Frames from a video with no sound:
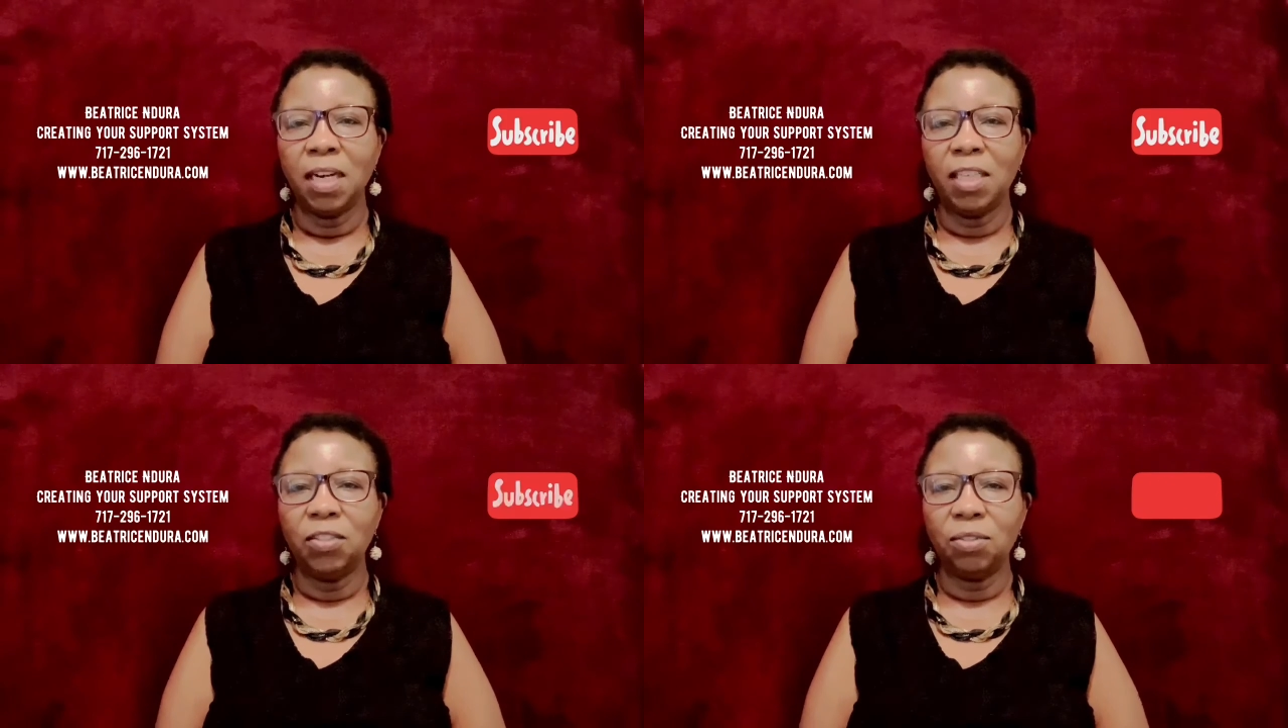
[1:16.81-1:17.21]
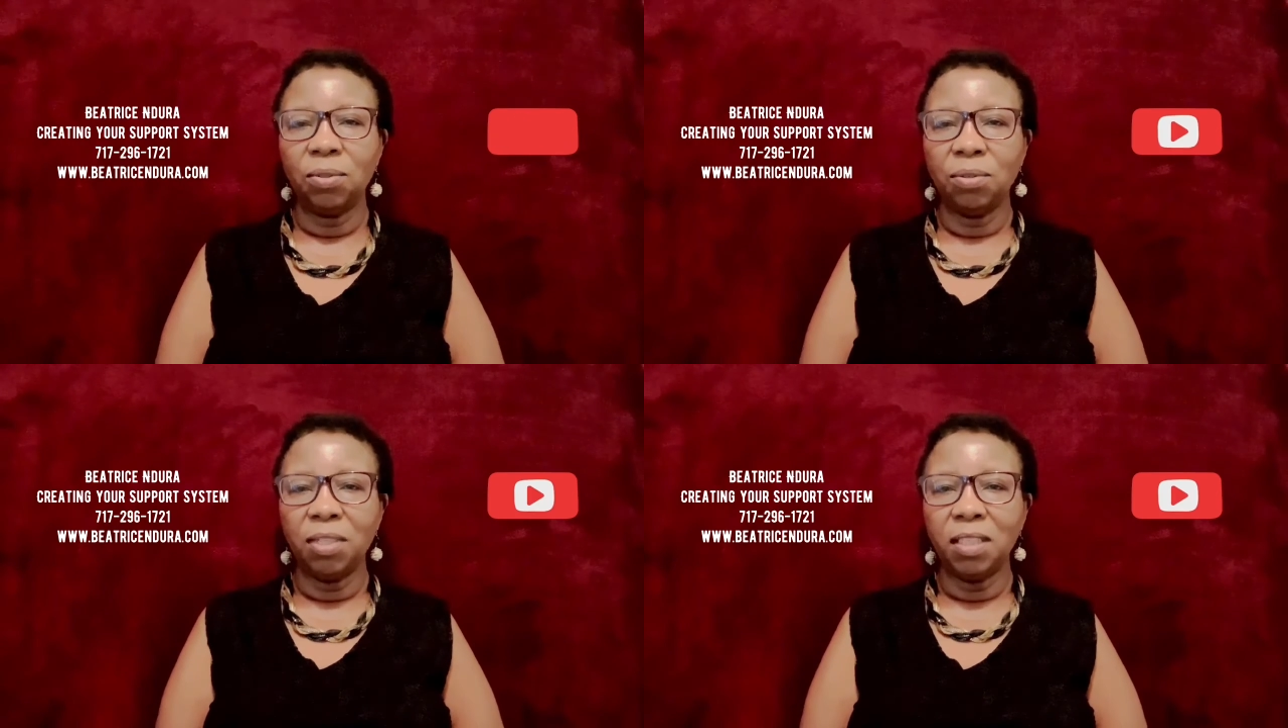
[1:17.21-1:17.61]

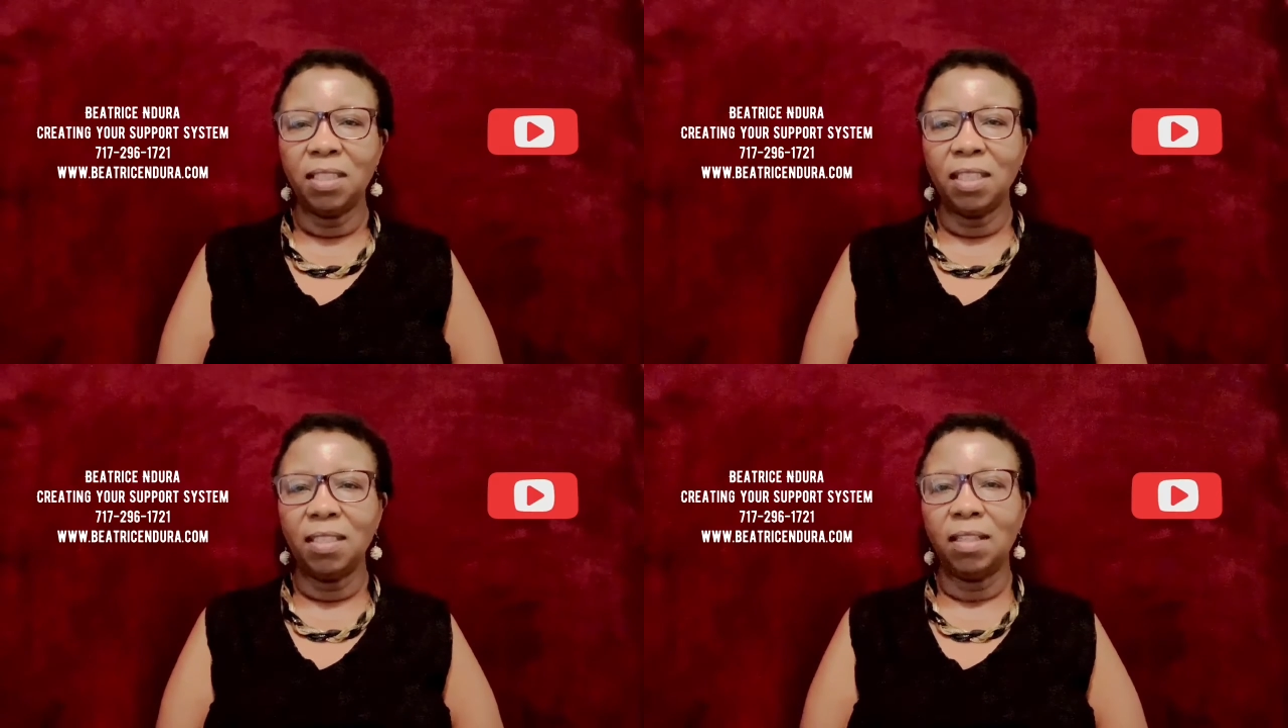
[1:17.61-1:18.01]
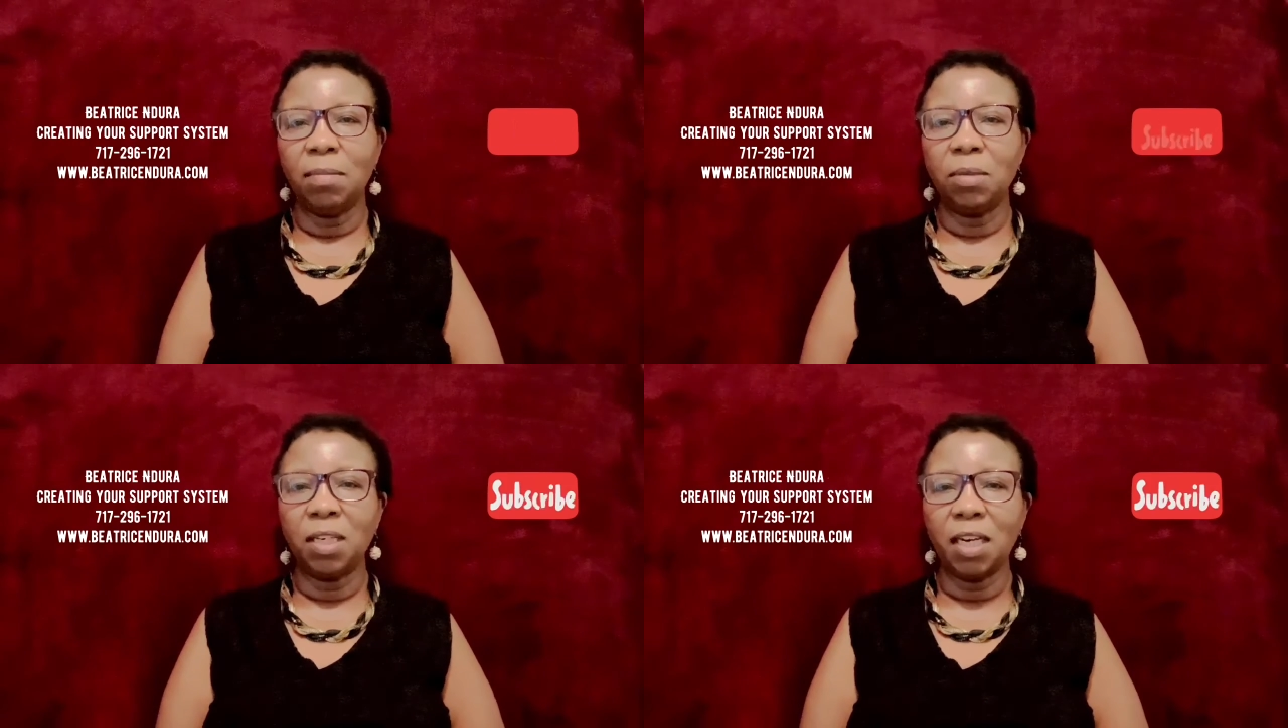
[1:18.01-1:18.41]
isolated
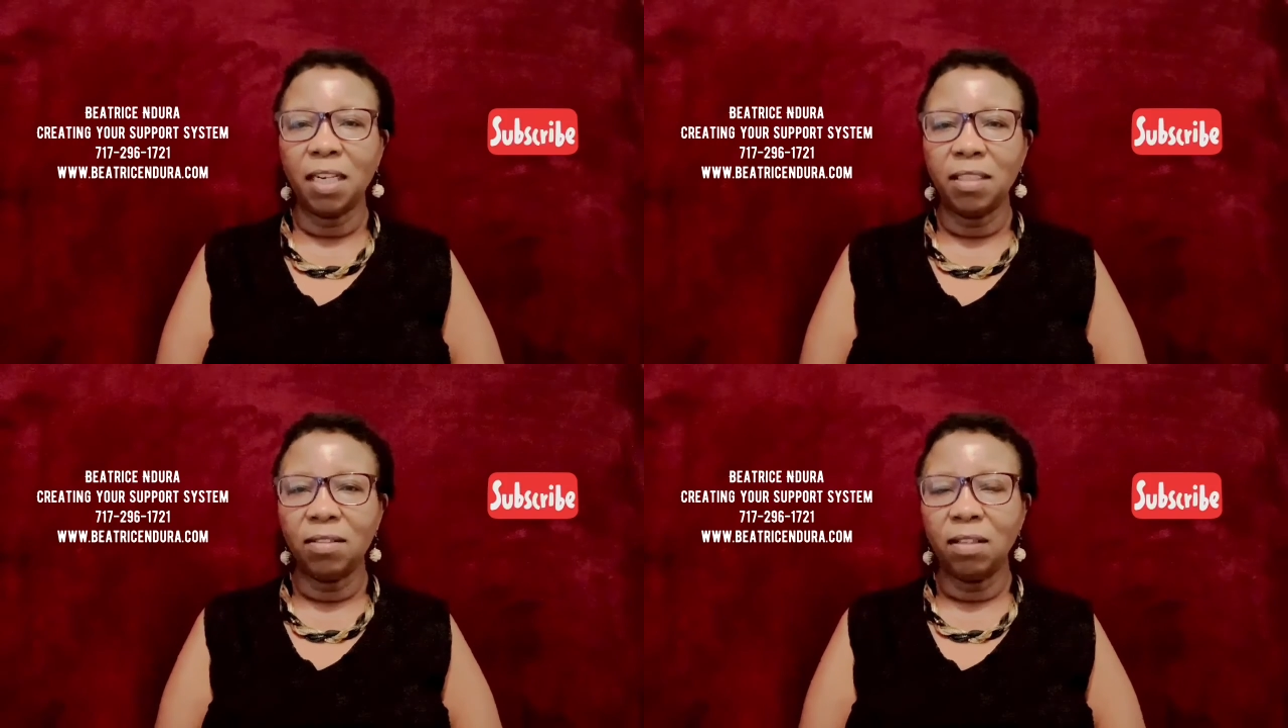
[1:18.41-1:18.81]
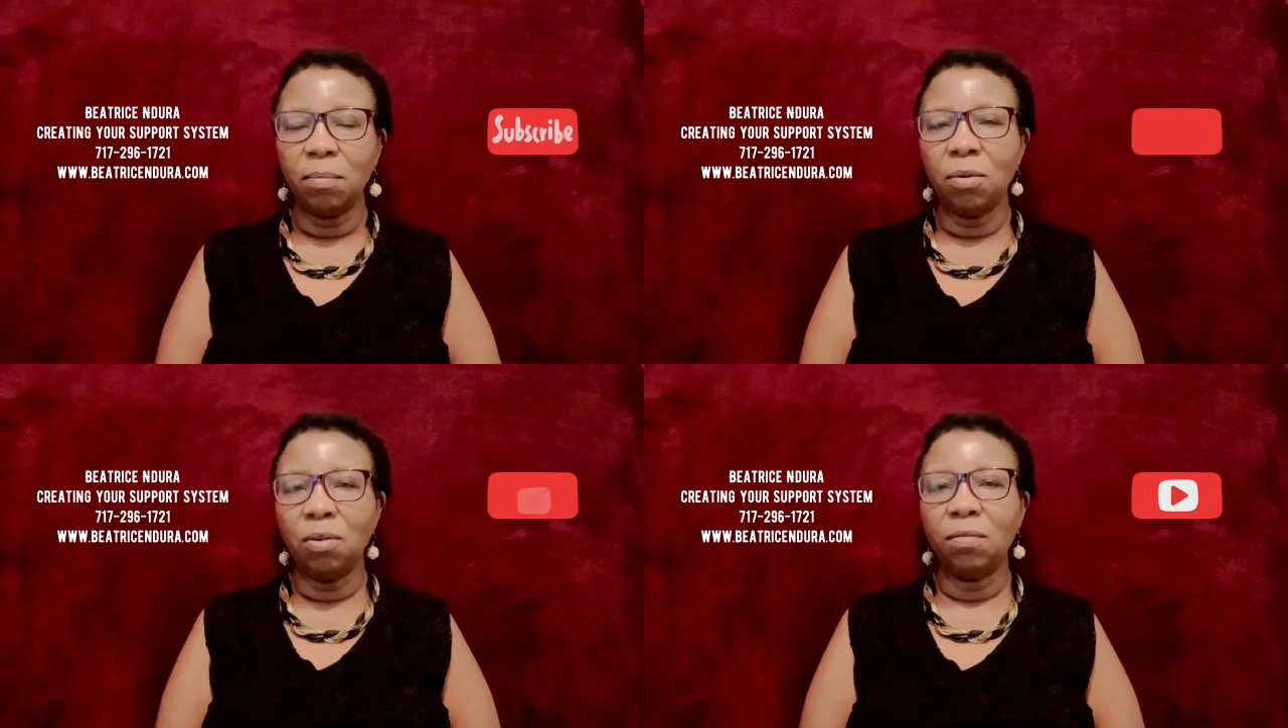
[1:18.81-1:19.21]
them, cut
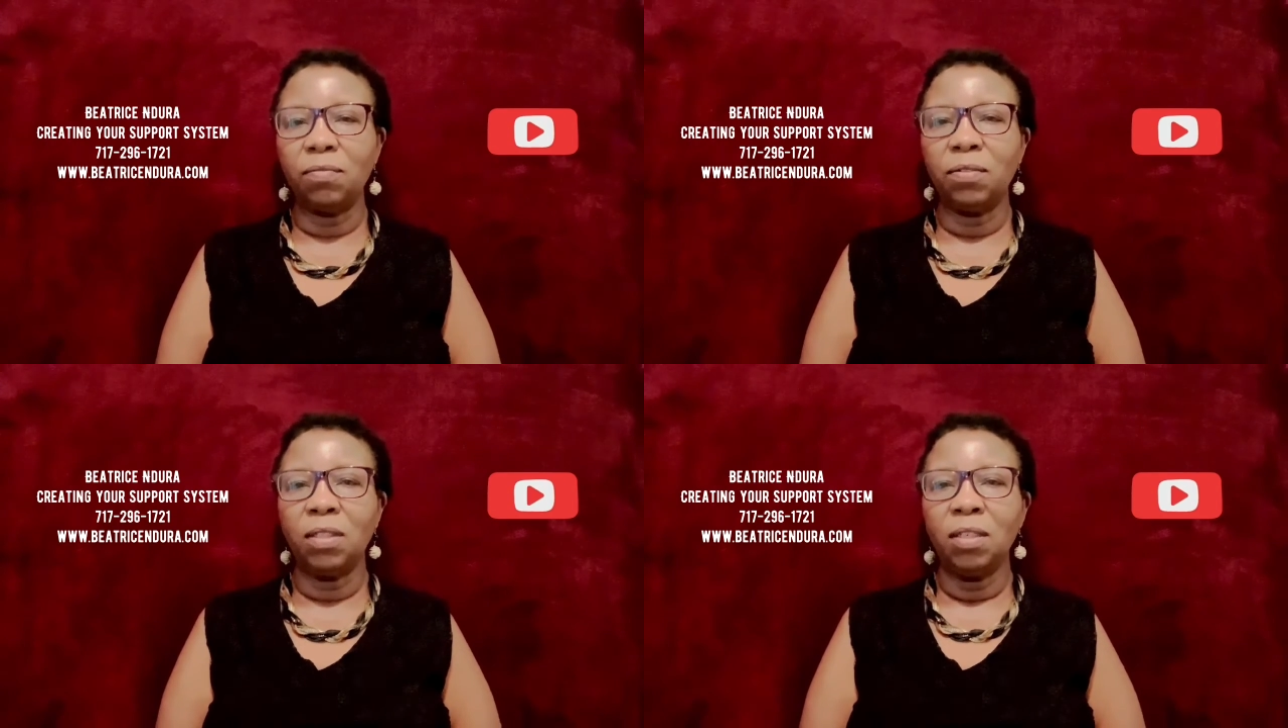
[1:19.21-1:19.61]
them off